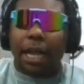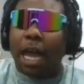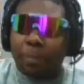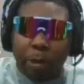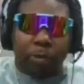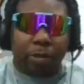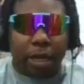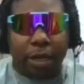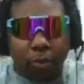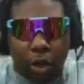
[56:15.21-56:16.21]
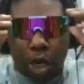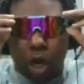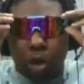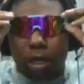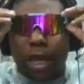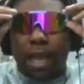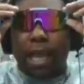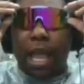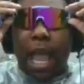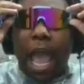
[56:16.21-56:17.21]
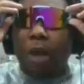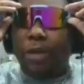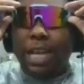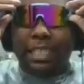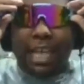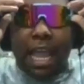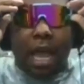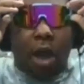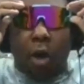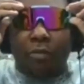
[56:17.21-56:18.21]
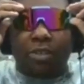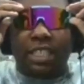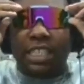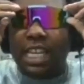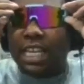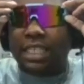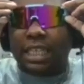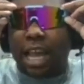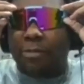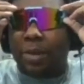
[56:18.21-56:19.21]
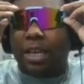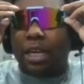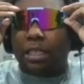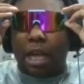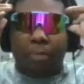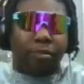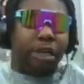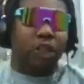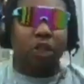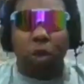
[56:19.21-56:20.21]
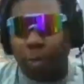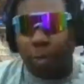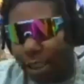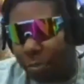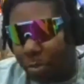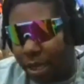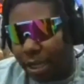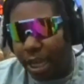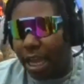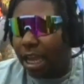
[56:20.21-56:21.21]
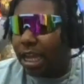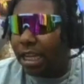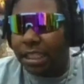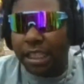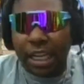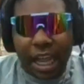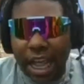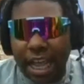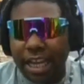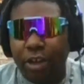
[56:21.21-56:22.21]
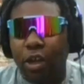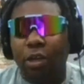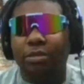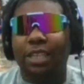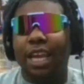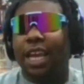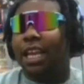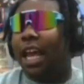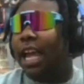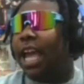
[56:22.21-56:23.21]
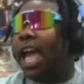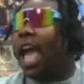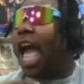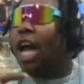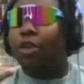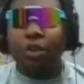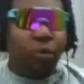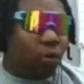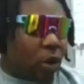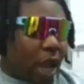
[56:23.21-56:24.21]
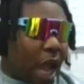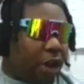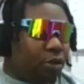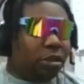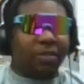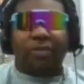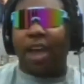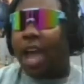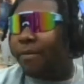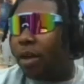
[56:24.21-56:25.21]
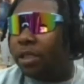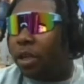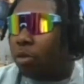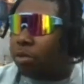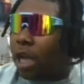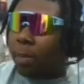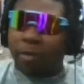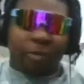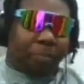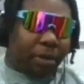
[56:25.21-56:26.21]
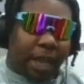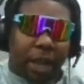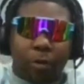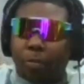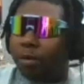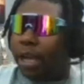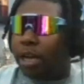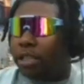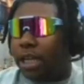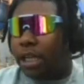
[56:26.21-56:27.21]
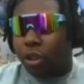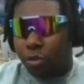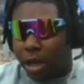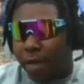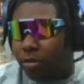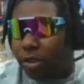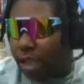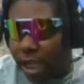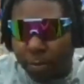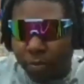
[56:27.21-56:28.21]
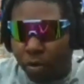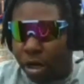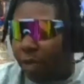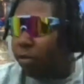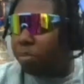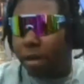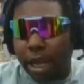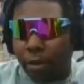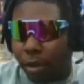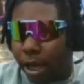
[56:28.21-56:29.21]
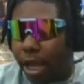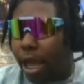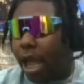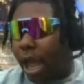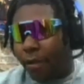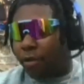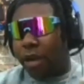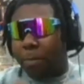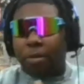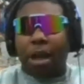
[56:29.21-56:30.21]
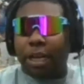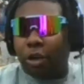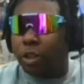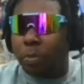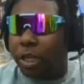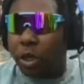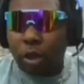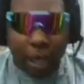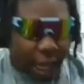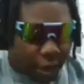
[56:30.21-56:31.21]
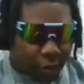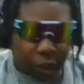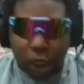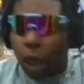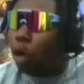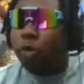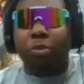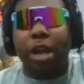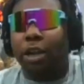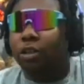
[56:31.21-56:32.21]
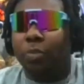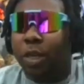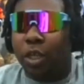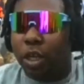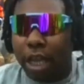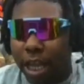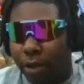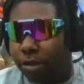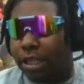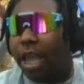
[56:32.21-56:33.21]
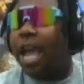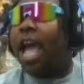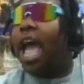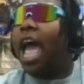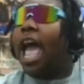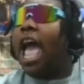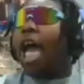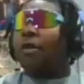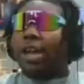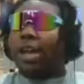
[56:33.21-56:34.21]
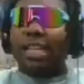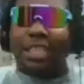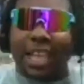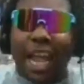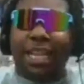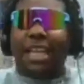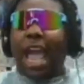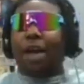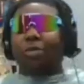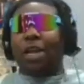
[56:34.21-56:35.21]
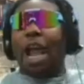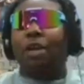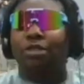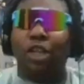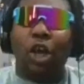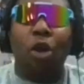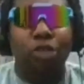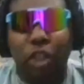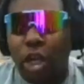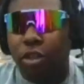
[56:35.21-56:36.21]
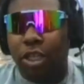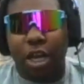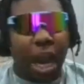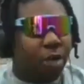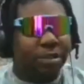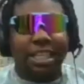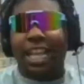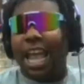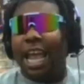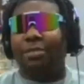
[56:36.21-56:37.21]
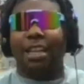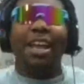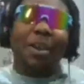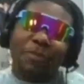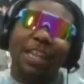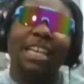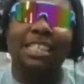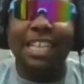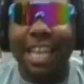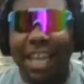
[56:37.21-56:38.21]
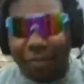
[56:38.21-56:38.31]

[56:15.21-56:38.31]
A lot of people probably want to know like how is that overseas life because I'm pretty sure nobody speak English a lot. You know what I'm saying? Like how do you how do you survive out there on top of playing with players that you never seen before, never played with ever? They probably don't speak your language. The coach probably don't speak your language. Like h- how is that out there? How is the culture out there? How is the games? Like fill us in.